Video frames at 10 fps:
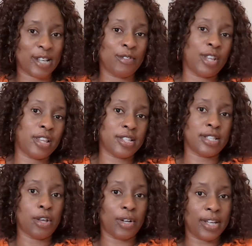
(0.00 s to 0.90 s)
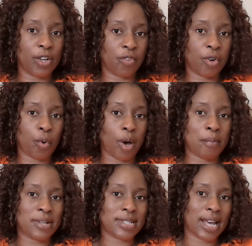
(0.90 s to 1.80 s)
even though there's no legal
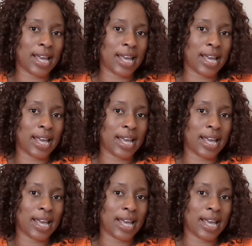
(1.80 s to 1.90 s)
requirement,